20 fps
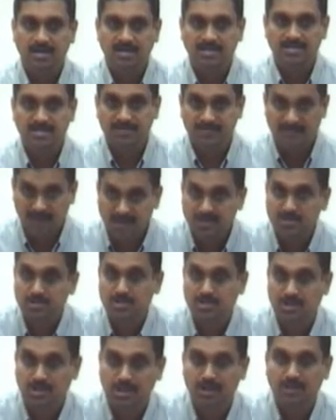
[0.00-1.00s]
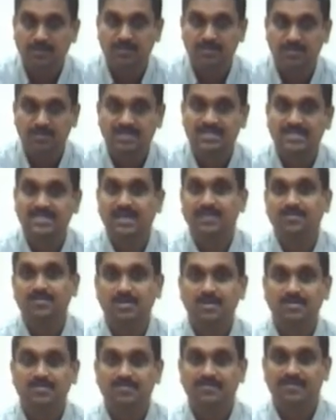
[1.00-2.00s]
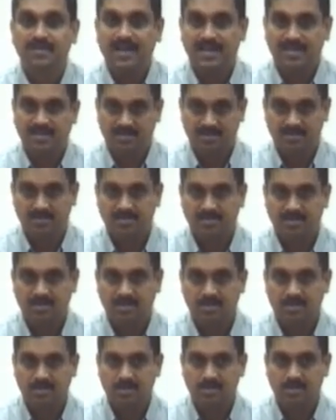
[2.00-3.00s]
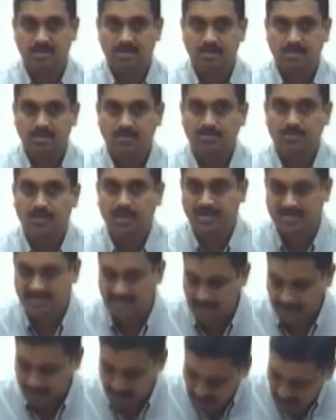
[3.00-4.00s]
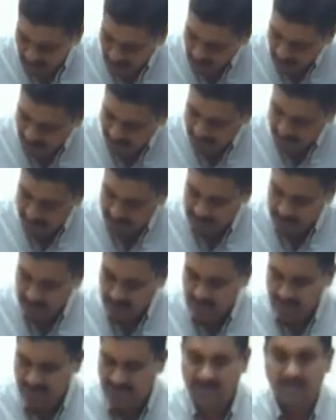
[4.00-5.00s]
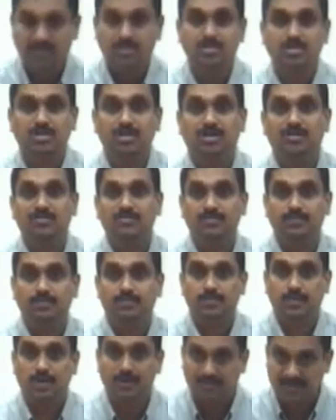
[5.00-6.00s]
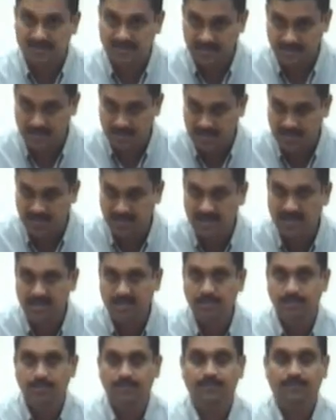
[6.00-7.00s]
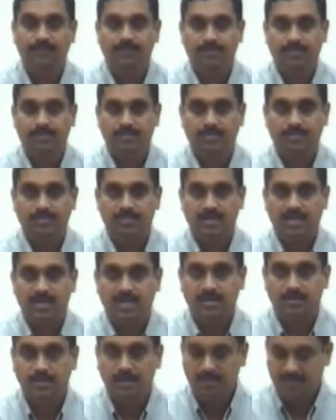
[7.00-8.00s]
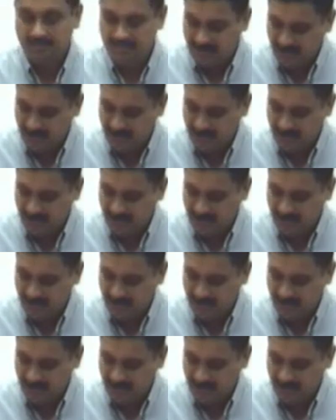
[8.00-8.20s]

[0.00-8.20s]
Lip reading: is a function of several factors. For example, it may be a function of profitability, it may be a